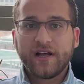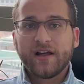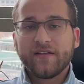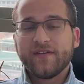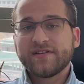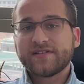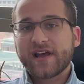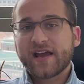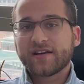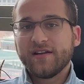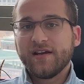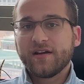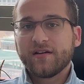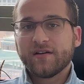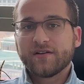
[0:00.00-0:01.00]
This
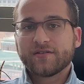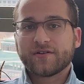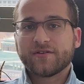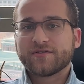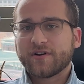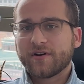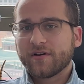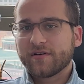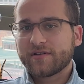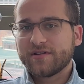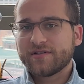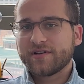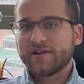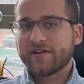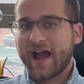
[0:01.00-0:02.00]
technique turns Earth
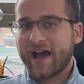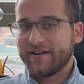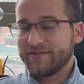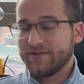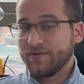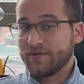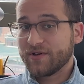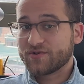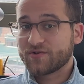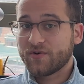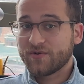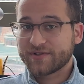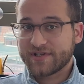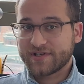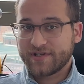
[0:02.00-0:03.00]
into your attitude control
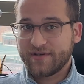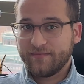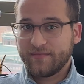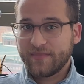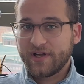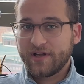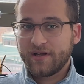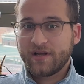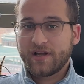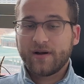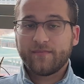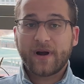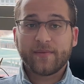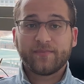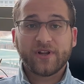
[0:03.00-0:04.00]
system.
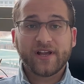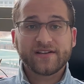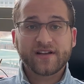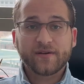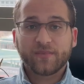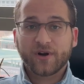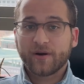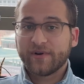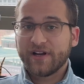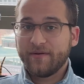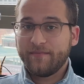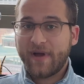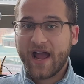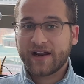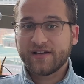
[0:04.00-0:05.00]
By placing permanent
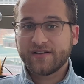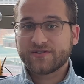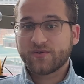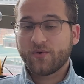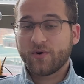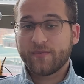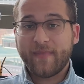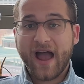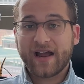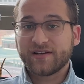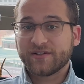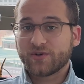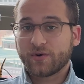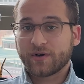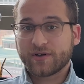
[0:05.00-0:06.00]
magnets or
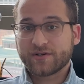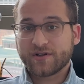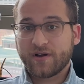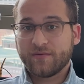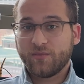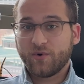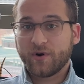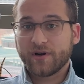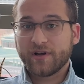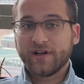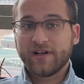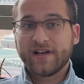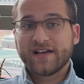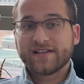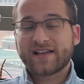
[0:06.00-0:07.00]
magnetorquers on board,
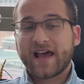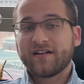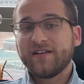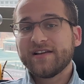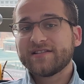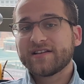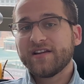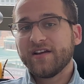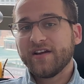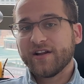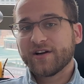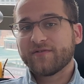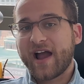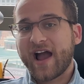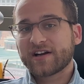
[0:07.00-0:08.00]
satellites can
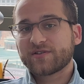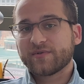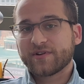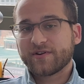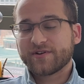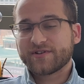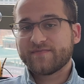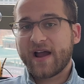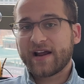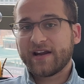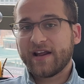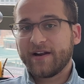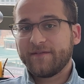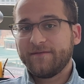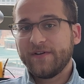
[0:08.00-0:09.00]
interact with Earth's
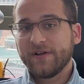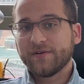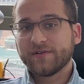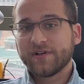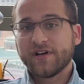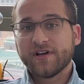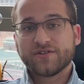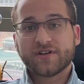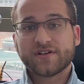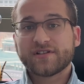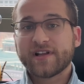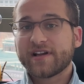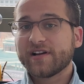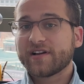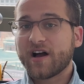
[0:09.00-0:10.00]
magnetic field just
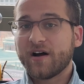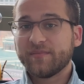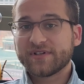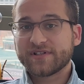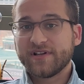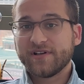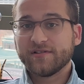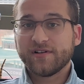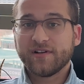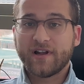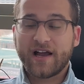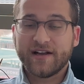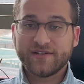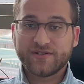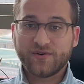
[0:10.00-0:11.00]
like a compass needle
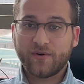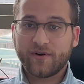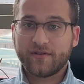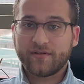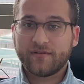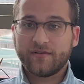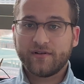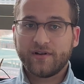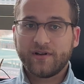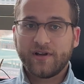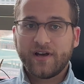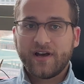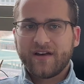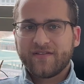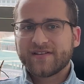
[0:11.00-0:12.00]
aligns north.
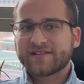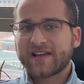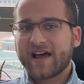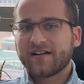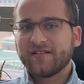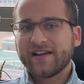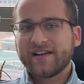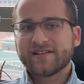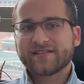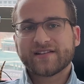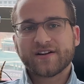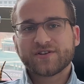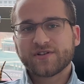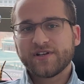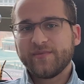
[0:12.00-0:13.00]
The satellite
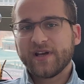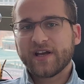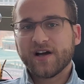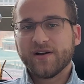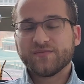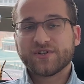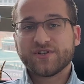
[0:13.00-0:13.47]
essentially becomes a